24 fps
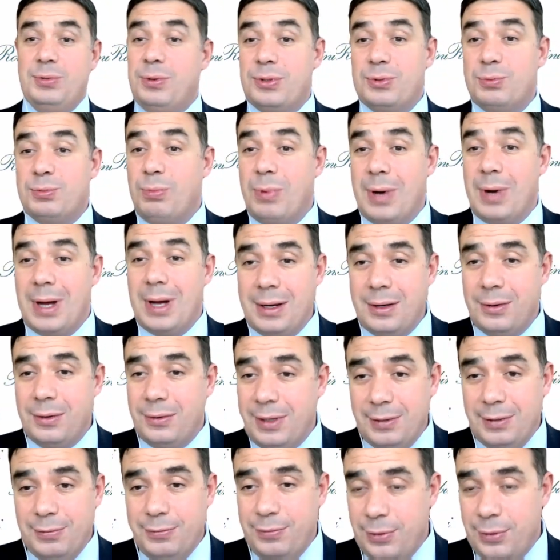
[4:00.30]
which was one
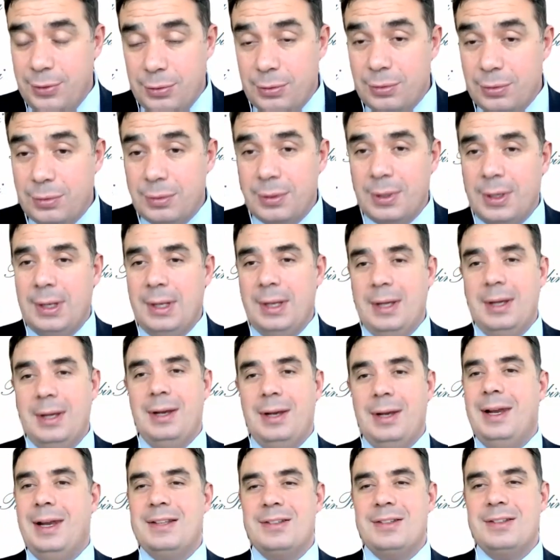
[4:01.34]
of the few
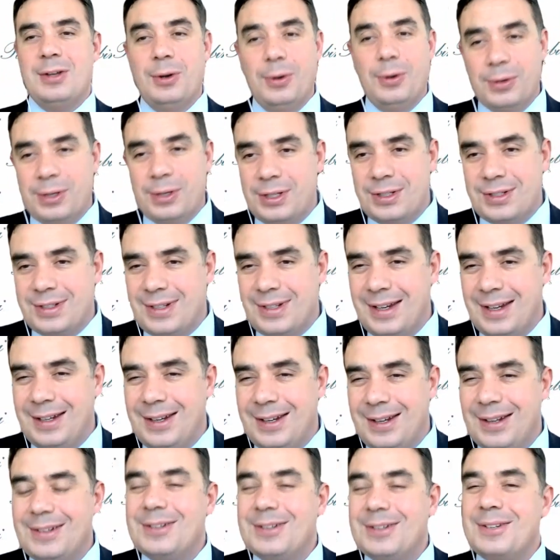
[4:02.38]
less hawkish,
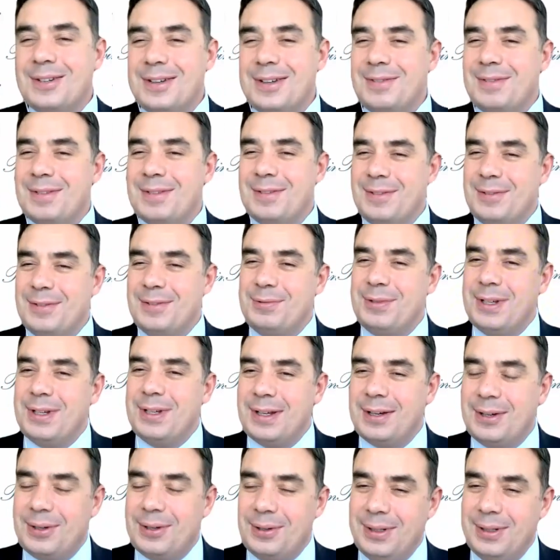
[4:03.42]
and I don't know even if
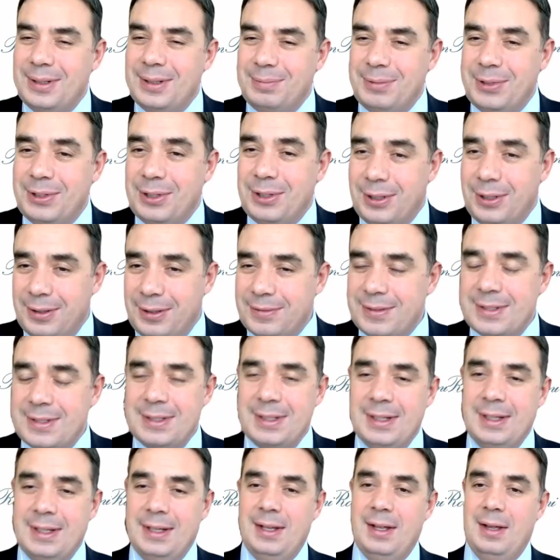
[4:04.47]
we can call it
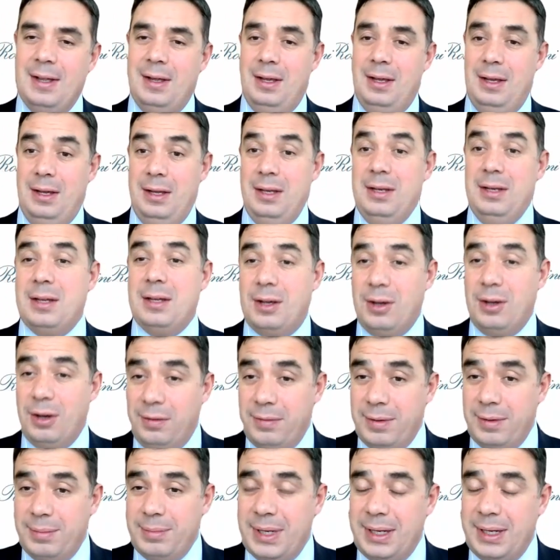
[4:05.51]
doves, in the
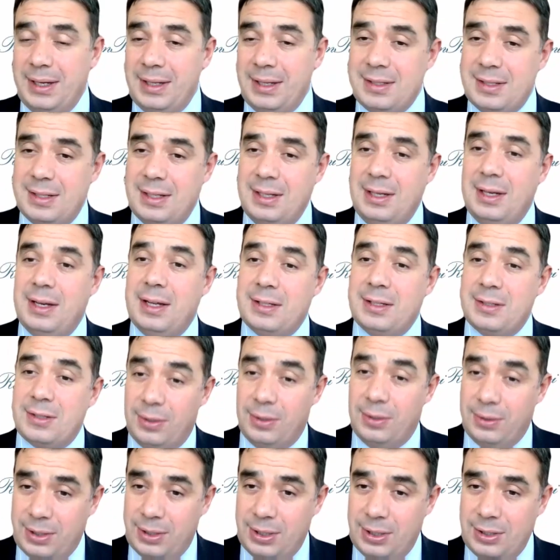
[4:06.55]
government, let's say
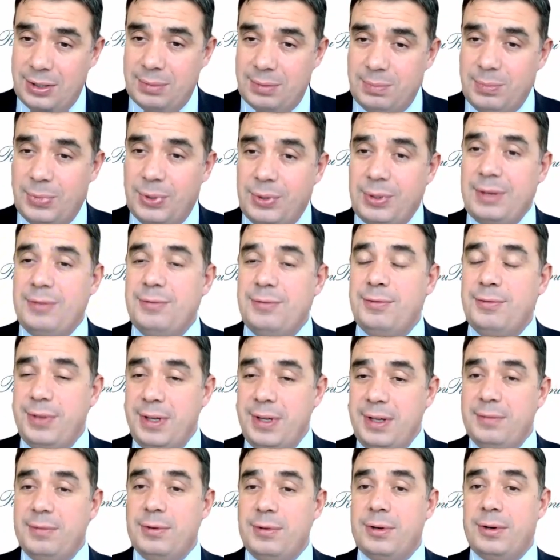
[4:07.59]
less hawkish, more in
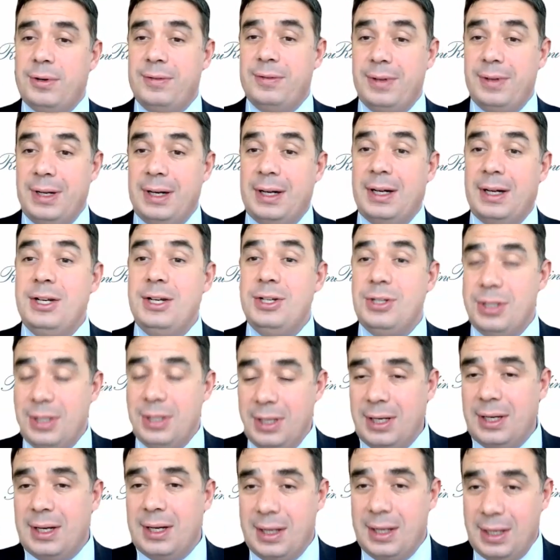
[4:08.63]
favor of
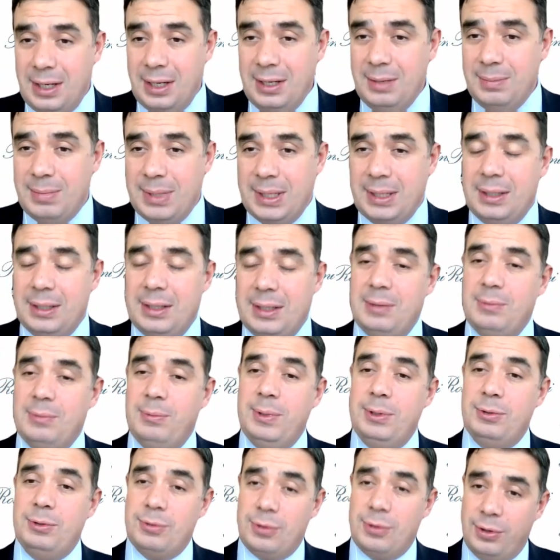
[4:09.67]
reaching an agreement
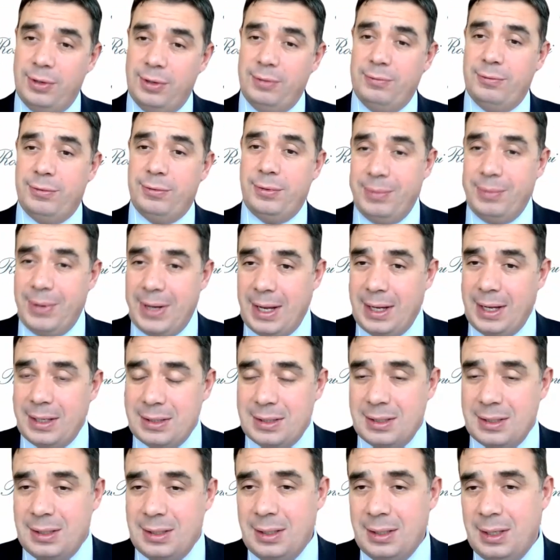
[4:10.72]
and withdrawing from
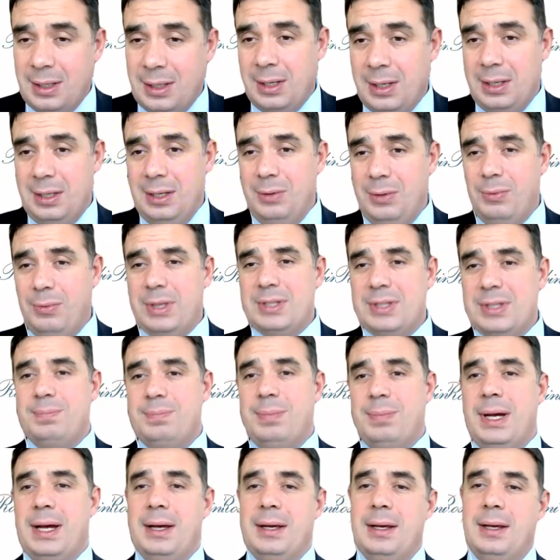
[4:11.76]
Gaza, the
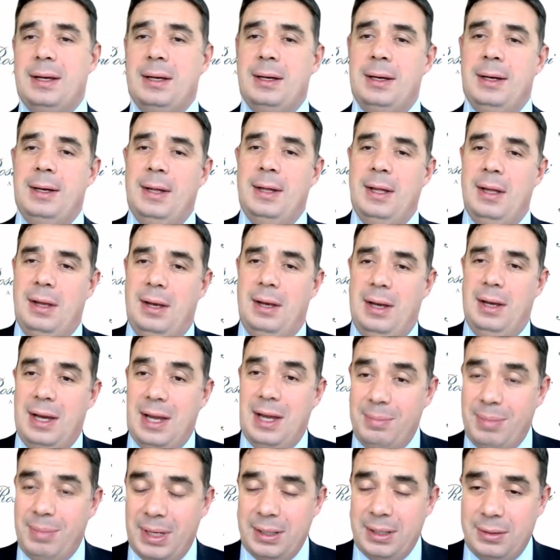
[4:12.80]
West Bank,
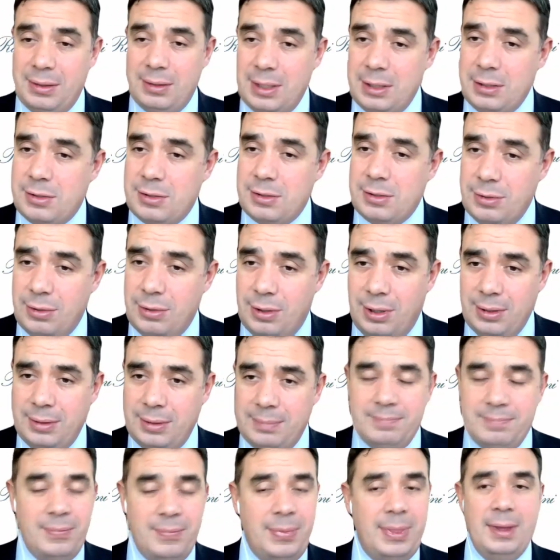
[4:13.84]
Lebanon, and so
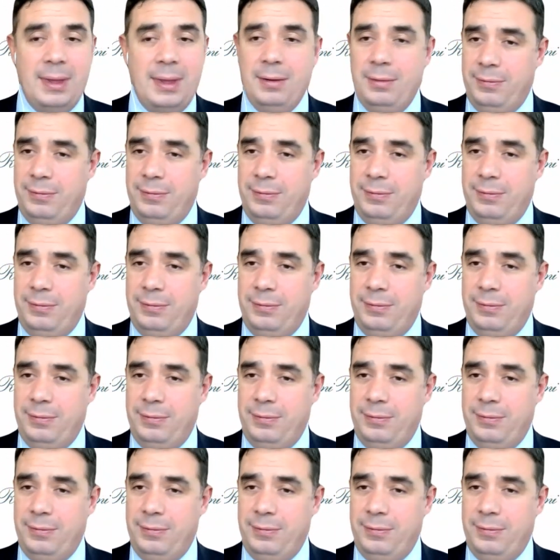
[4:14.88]
on.